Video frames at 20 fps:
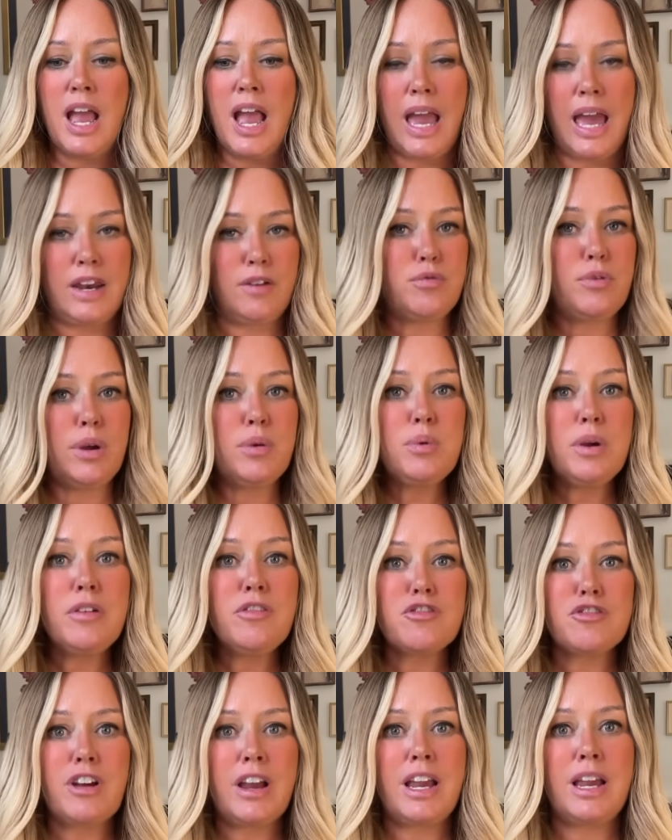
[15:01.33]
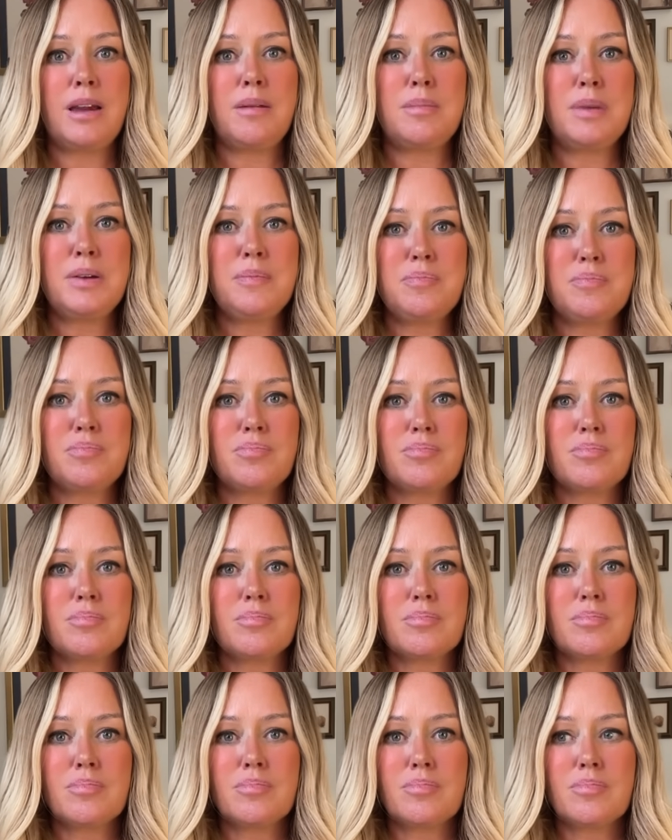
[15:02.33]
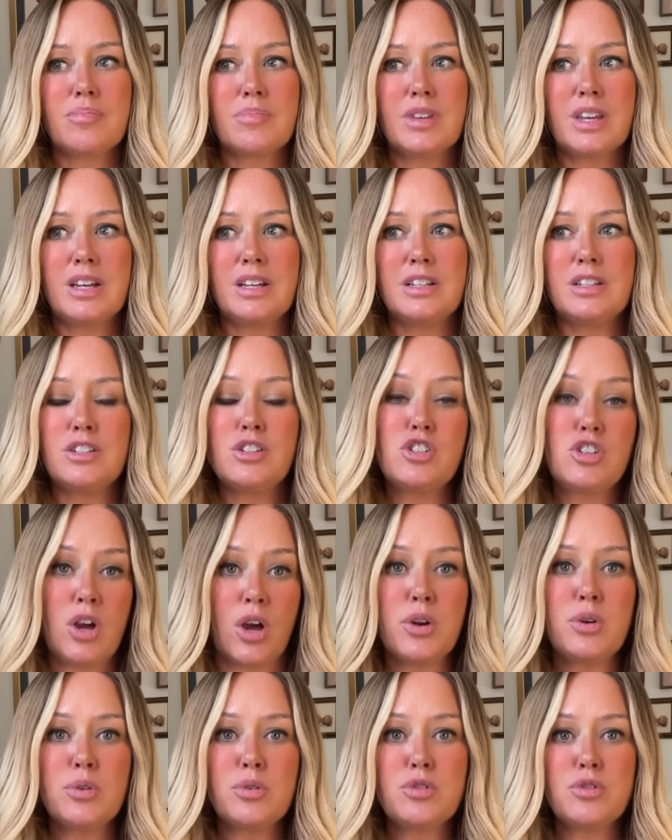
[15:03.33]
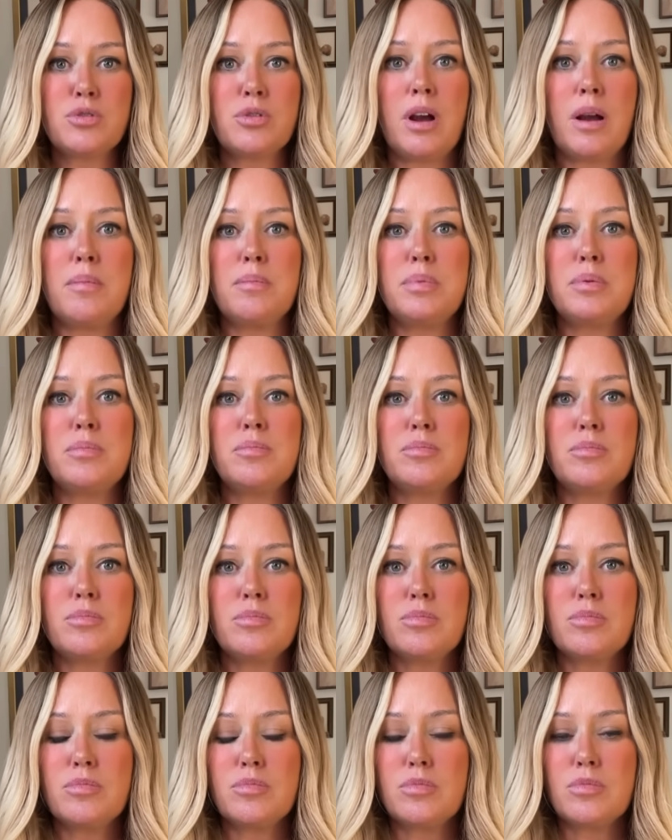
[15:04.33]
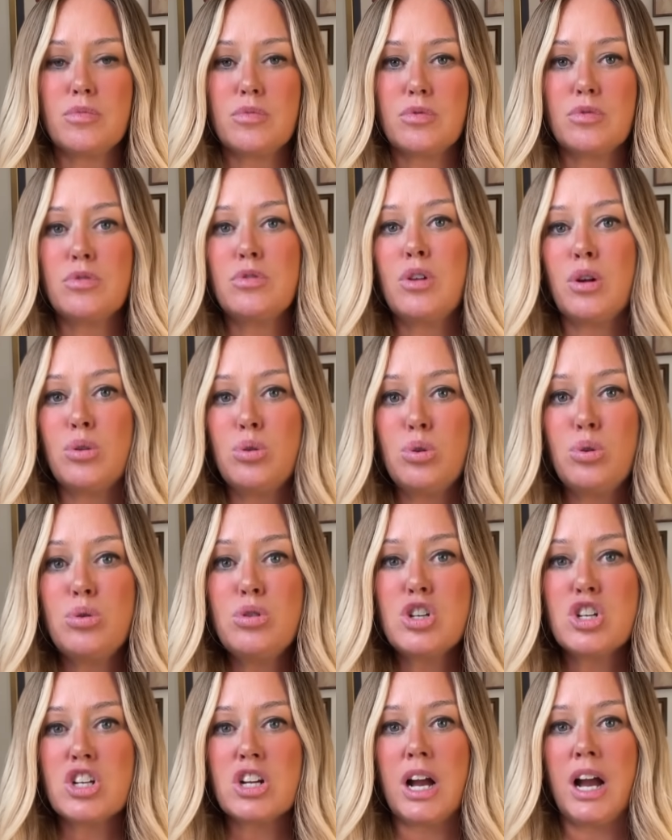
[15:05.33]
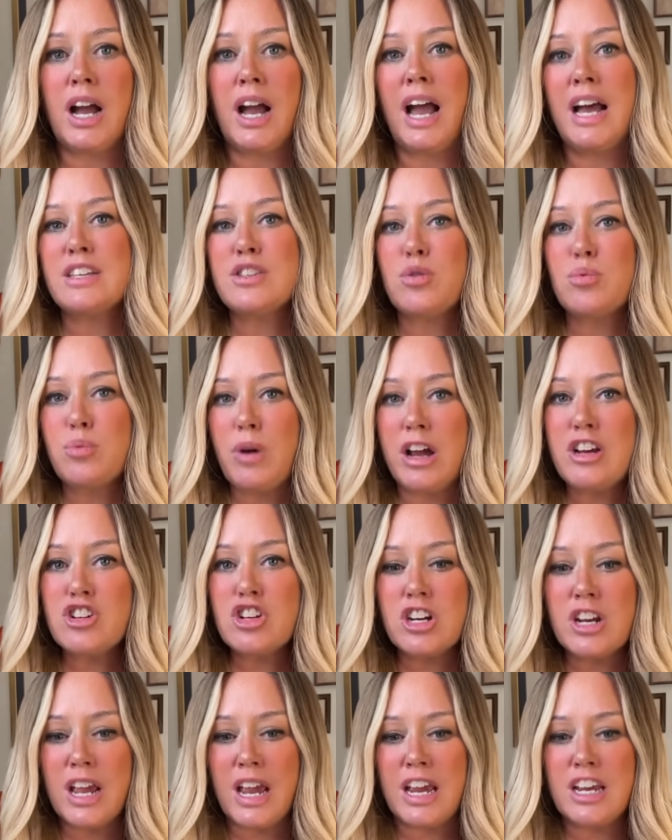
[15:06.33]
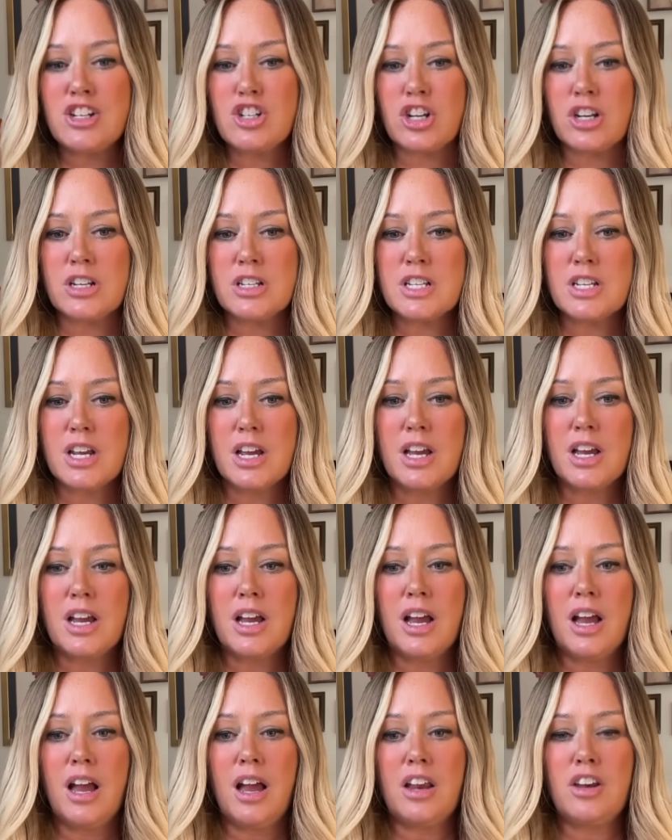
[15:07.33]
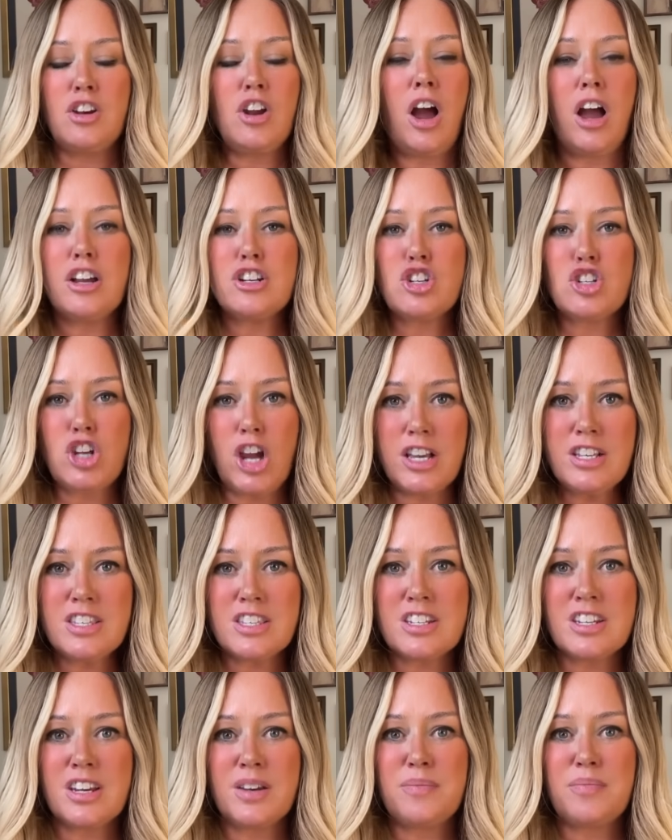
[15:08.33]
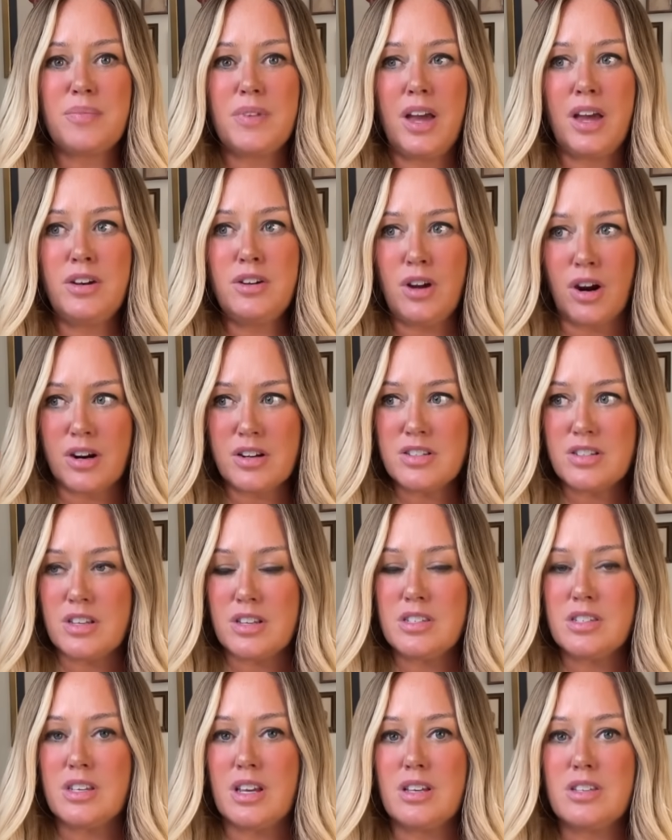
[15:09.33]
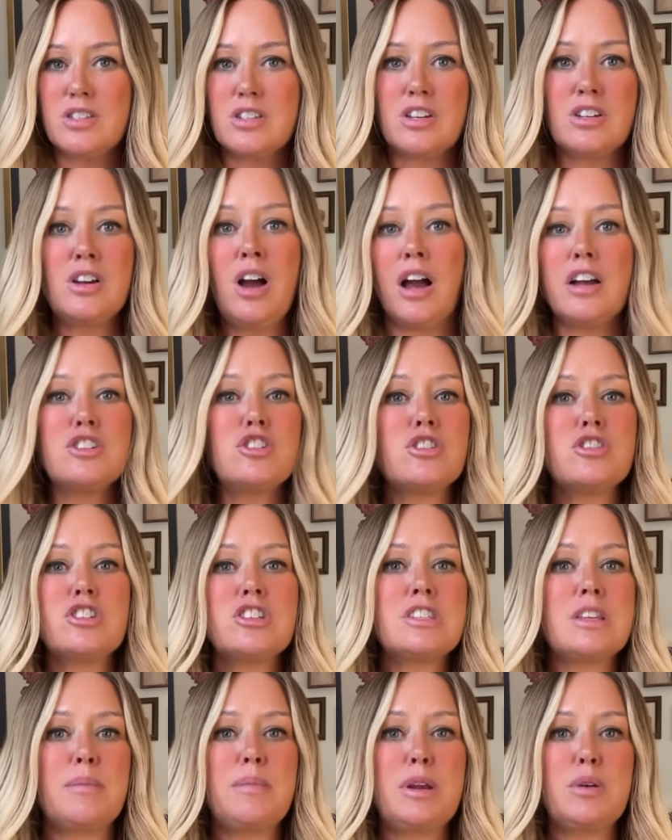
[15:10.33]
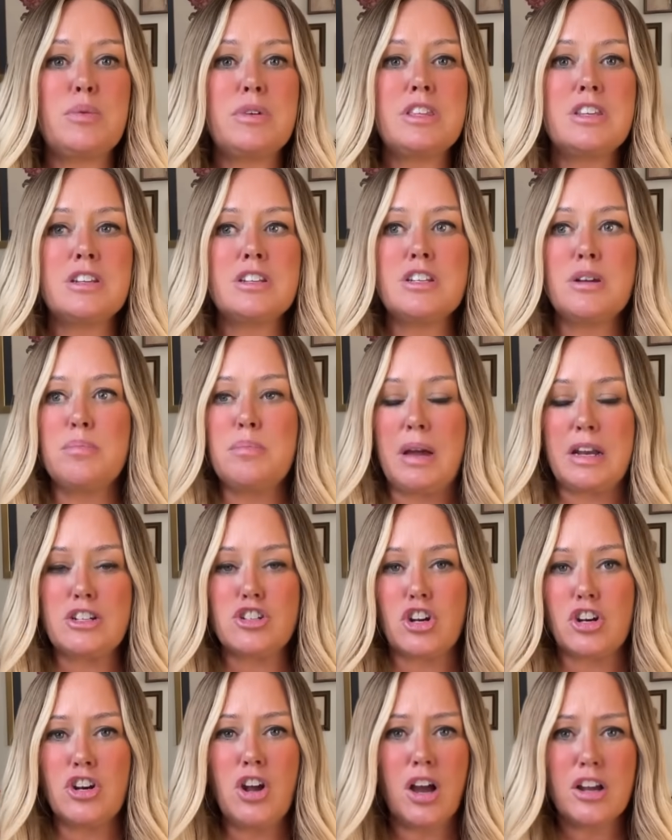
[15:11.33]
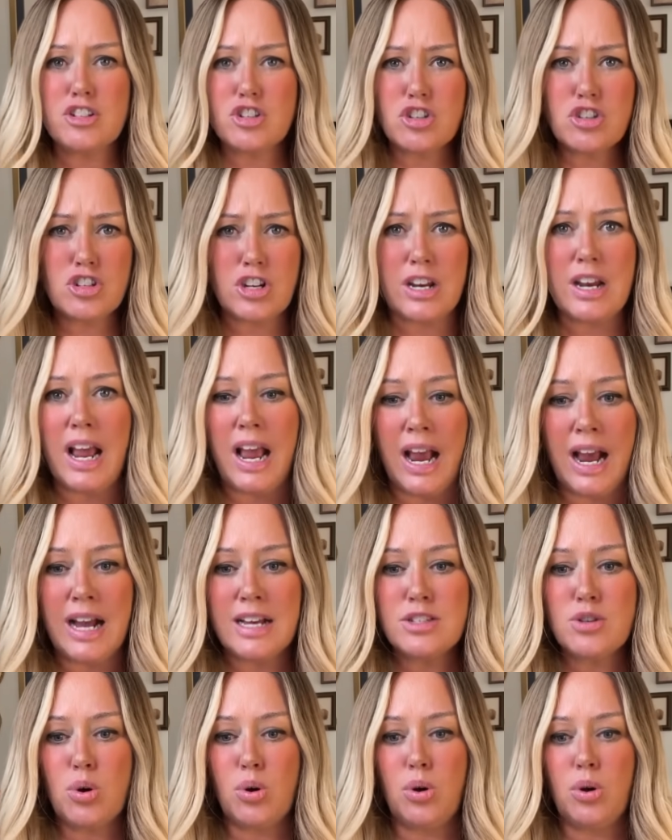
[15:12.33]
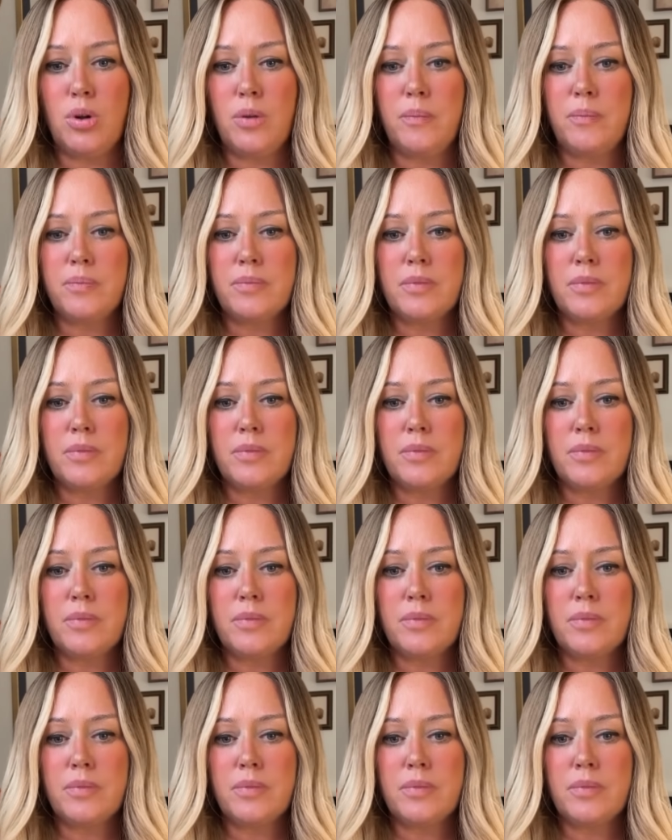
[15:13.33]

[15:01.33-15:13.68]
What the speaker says: And if we reframe Donald Trump, the Nushka, as a Russian agent, not just a narcissist, not just somebody with dementia, not just an asshole,